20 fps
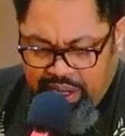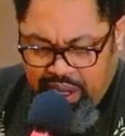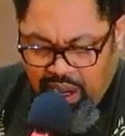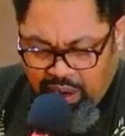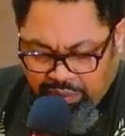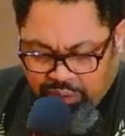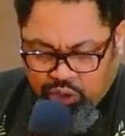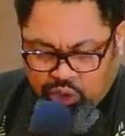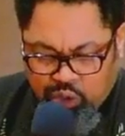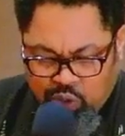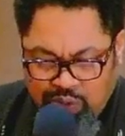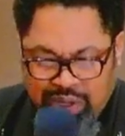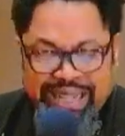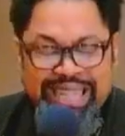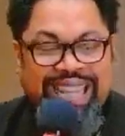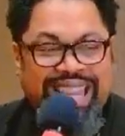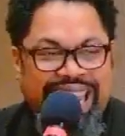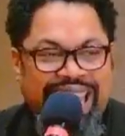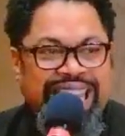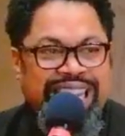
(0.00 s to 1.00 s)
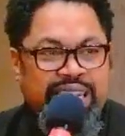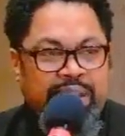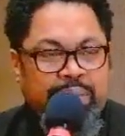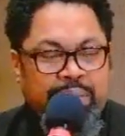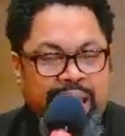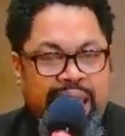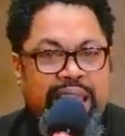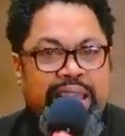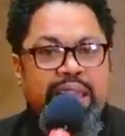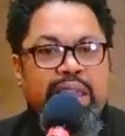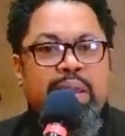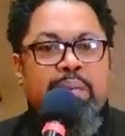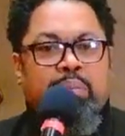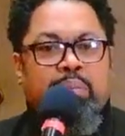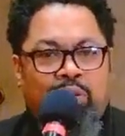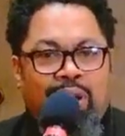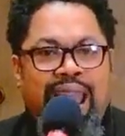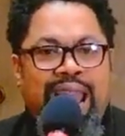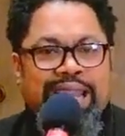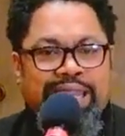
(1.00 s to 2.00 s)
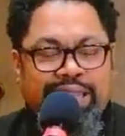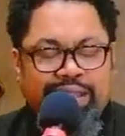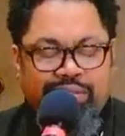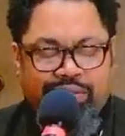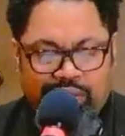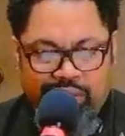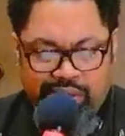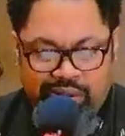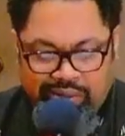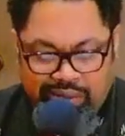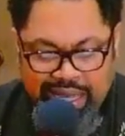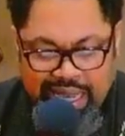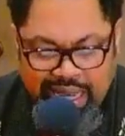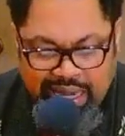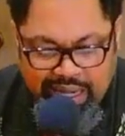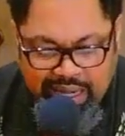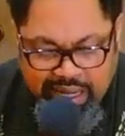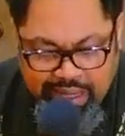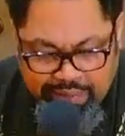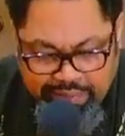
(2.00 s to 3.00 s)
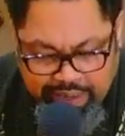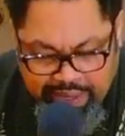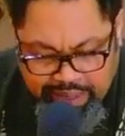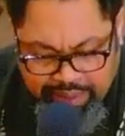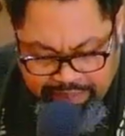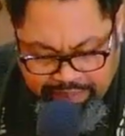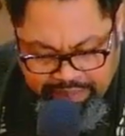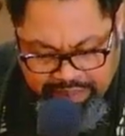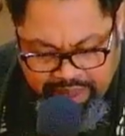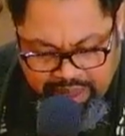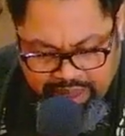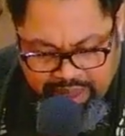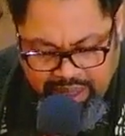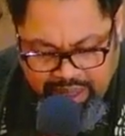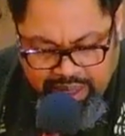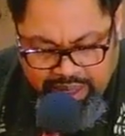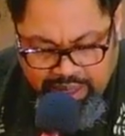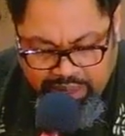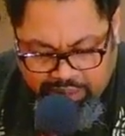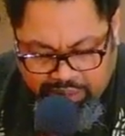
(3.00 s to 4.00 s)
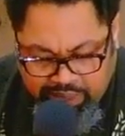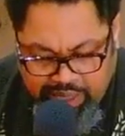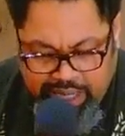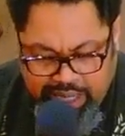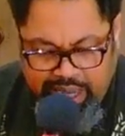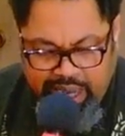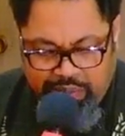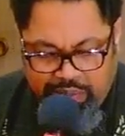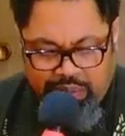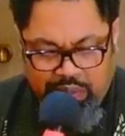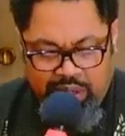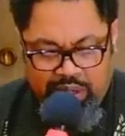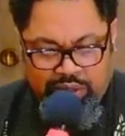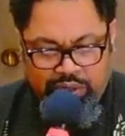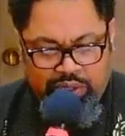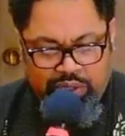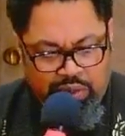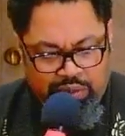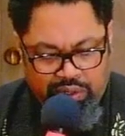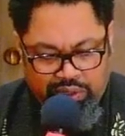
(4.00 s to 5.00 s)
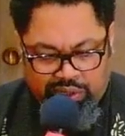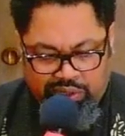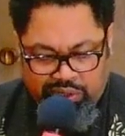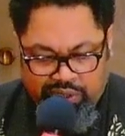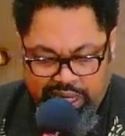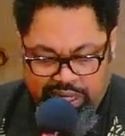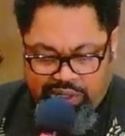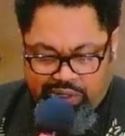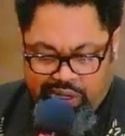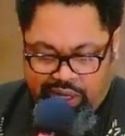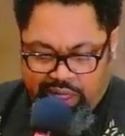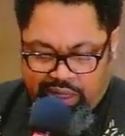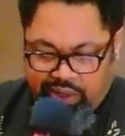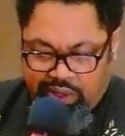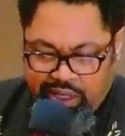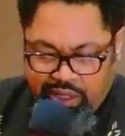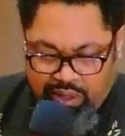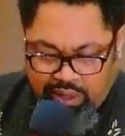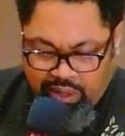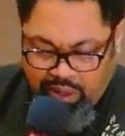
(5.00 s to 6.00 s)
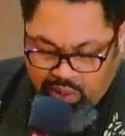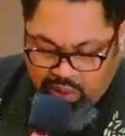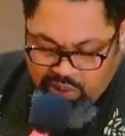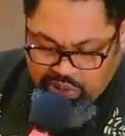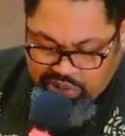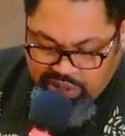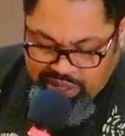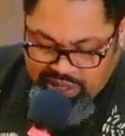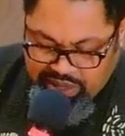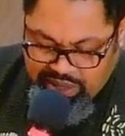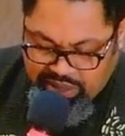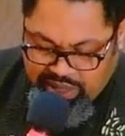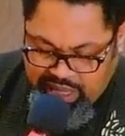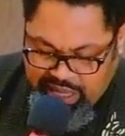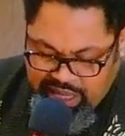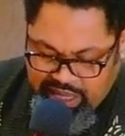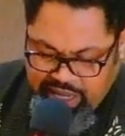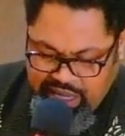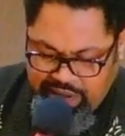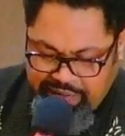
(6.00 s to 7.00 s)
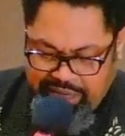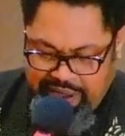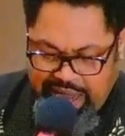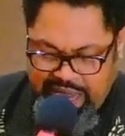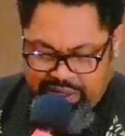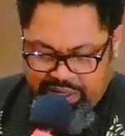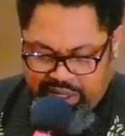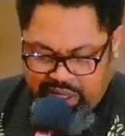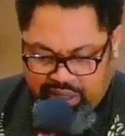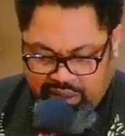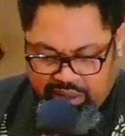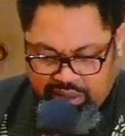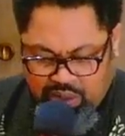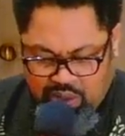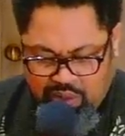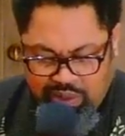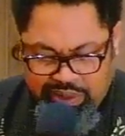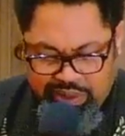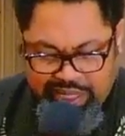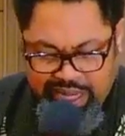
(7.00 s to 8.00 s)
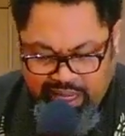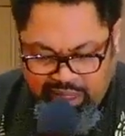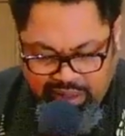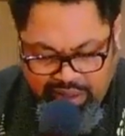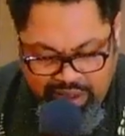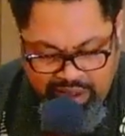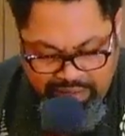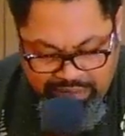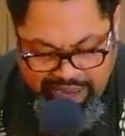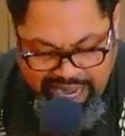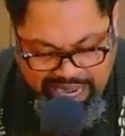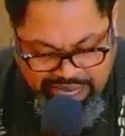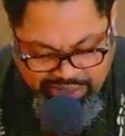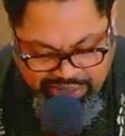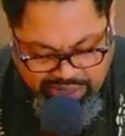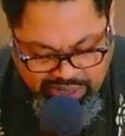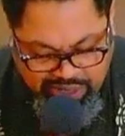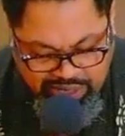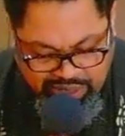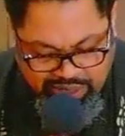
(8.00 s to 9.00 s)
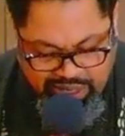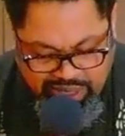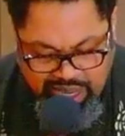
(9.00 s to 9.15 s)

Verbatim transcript: of true kingdom like practices in living. You see, it was Eurocentric theologians and evangelical televangelists